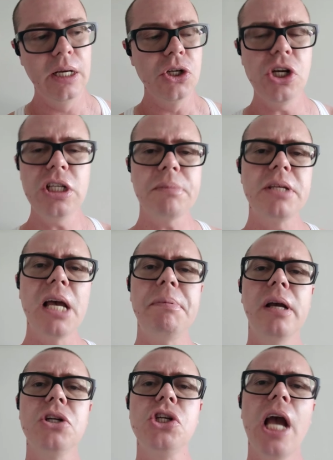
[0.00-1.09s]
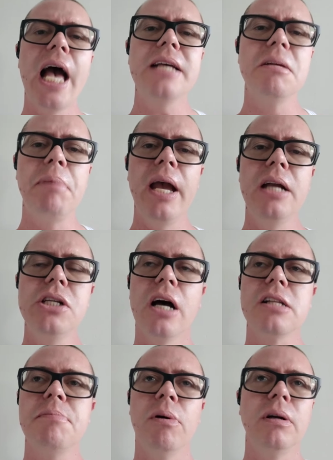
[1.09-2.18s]
She's upset because she has to pay child
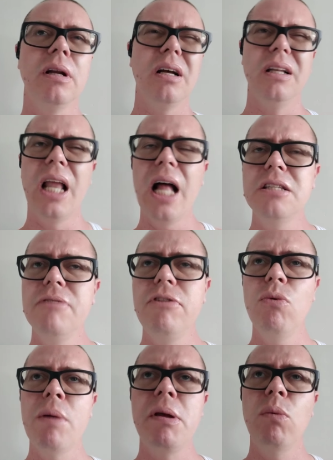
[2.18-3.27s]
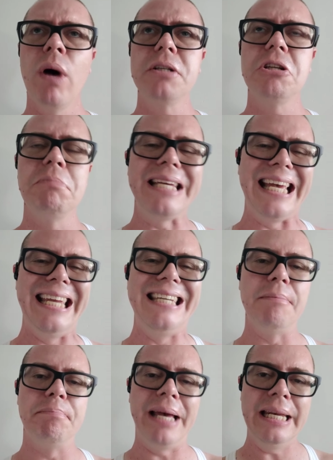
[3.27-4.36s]
support. Lots of you women want to be
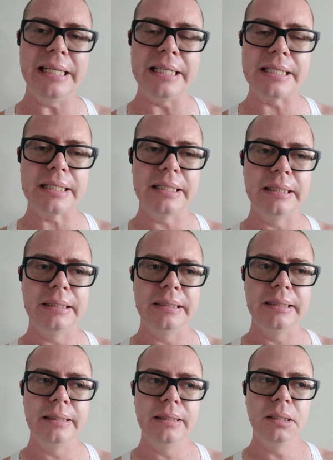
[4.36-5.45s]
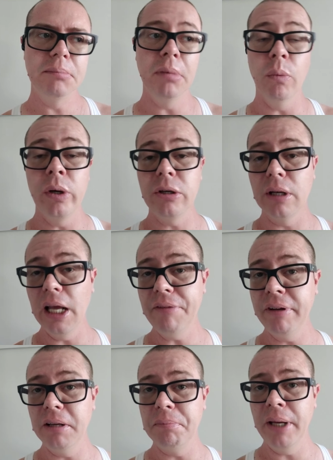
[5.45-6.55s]
independent. But when you're left
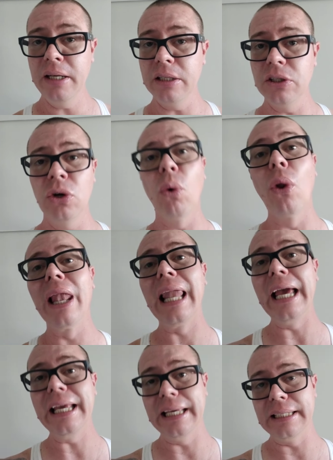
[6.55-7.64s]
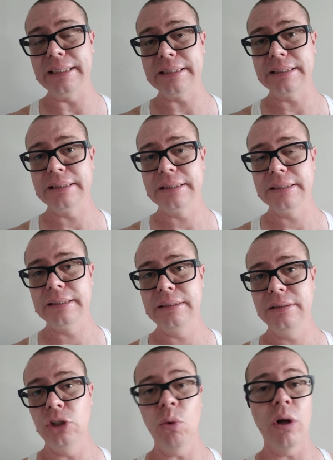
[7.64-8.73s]
independent, you don't like it.
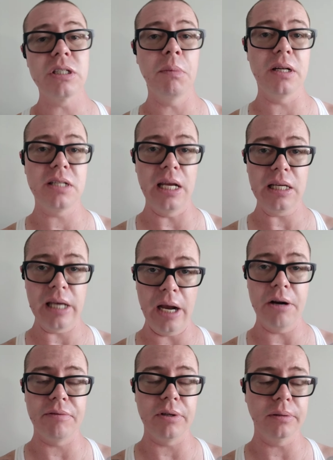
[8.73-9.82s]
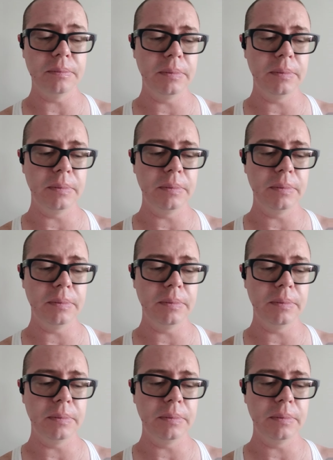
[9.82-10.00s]
You want someone to take care of you.